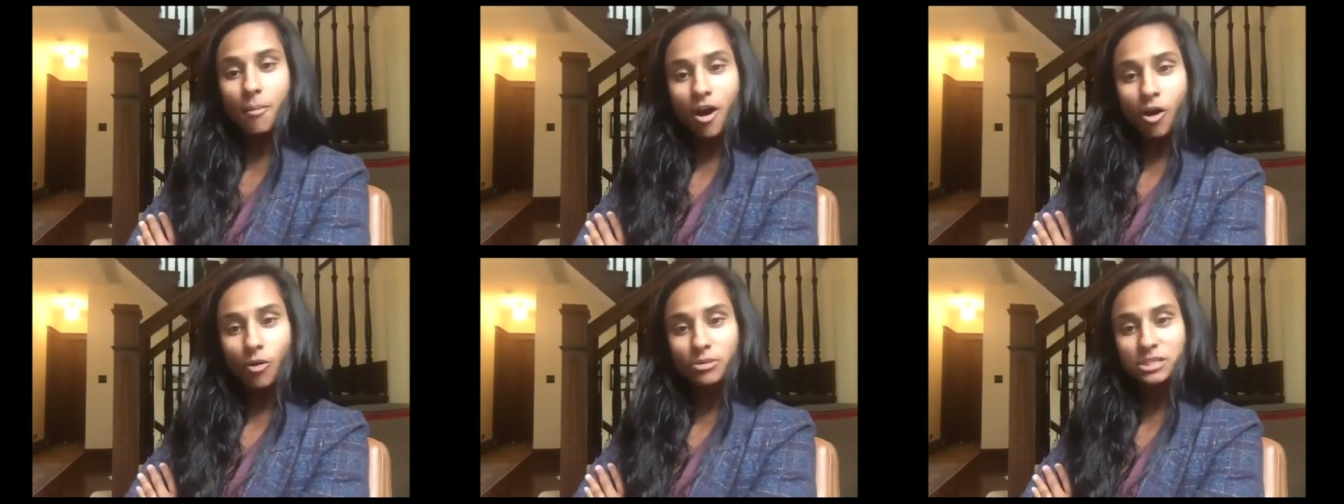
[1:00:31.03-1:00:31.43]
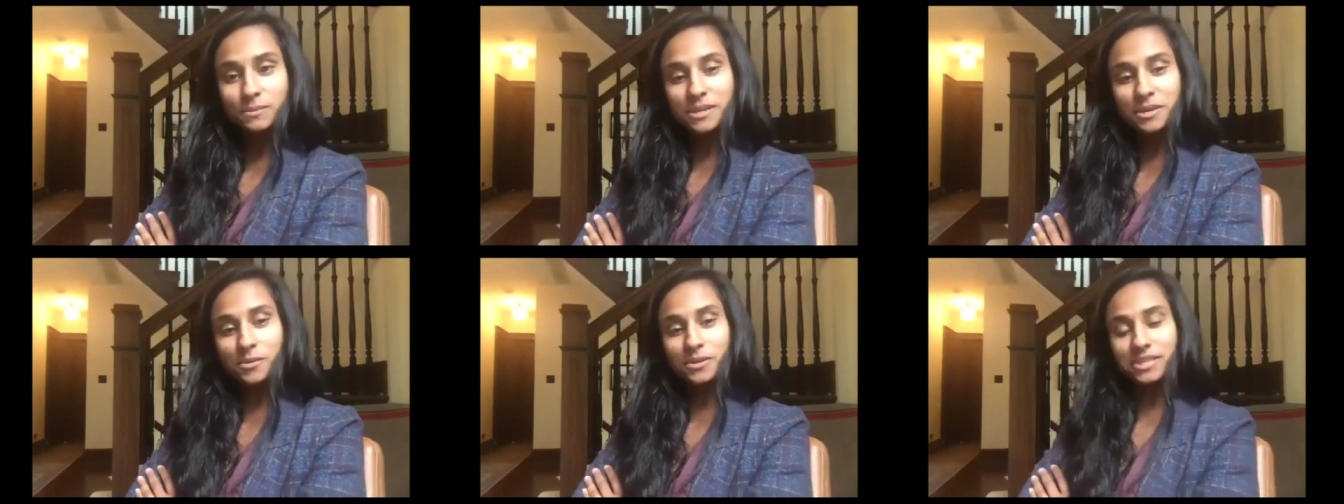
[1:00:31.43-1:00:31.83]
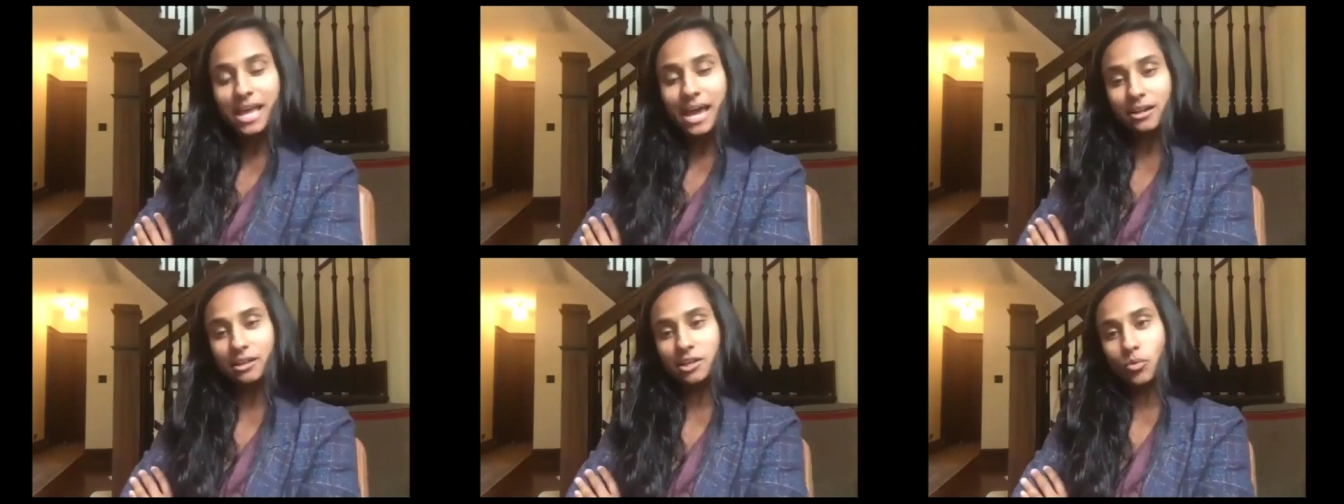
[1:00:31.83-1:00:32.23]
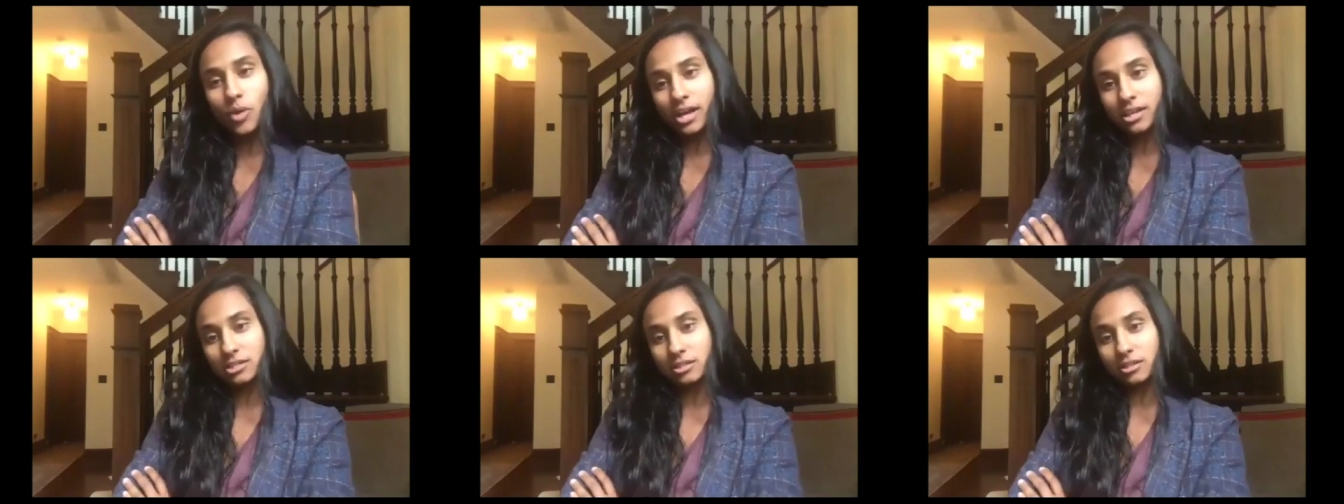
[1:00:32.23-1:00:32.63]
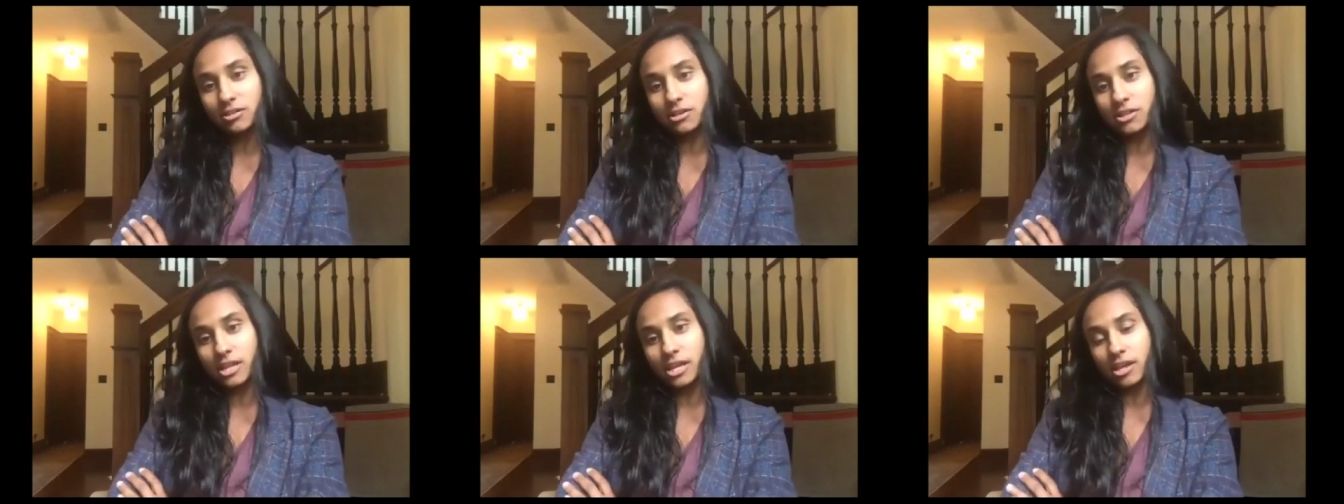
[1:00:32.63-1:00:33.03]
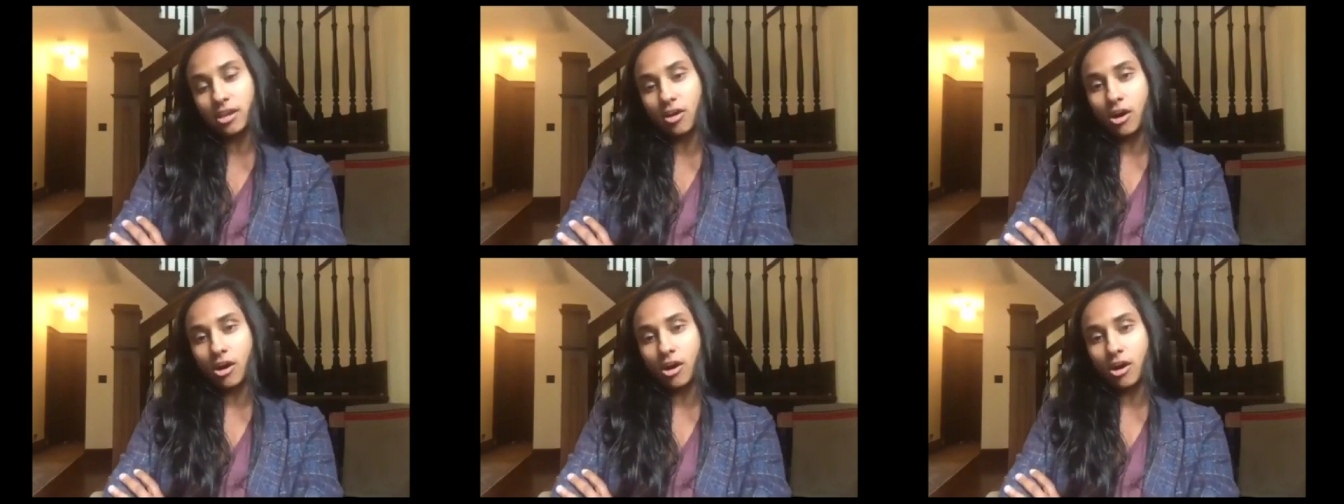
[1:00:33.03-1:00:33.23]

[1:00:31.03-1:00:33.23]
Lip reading: I'll be speaking with Natalie Wexler,